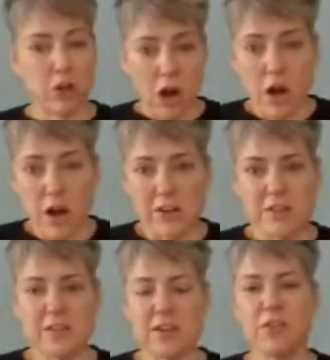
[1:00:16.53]
and their
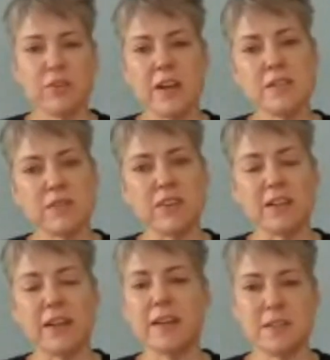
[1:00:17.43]
cars and all the rest of
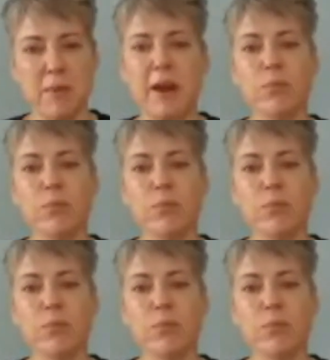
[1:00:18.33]
it like it's